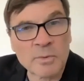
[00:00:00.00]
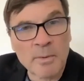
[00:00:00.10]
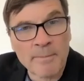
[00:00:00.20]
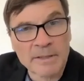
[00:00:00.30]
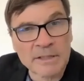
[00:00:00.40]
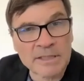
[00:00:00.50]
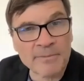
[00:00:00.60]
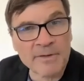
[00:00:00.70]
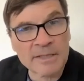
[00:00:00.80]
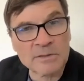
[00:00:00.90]
We went back to
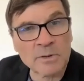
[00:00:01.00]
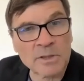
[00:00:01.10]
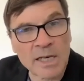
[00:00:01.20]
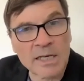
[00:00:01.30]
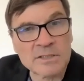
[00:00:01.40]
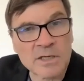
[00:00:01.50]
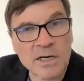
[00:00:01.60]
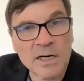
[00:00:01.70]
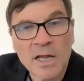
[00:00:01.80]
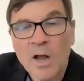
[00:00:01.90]
depth knowledge, what do they
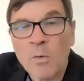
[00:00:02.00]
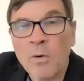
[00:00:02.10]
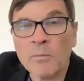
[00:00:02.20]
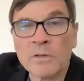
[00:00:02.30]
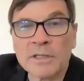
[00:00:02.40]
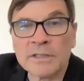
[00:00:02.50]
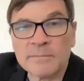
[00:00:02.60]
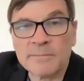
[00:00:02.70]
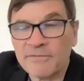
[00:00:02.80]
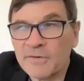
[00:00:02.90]
desire, what would like to
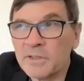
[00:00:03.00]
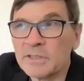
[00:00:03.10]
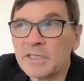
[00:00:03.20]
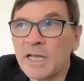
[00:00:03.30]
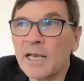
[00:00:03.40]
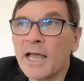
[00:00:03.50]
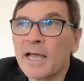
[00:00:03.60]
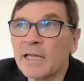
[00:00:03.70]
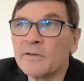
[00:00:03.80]
be filled into that lack.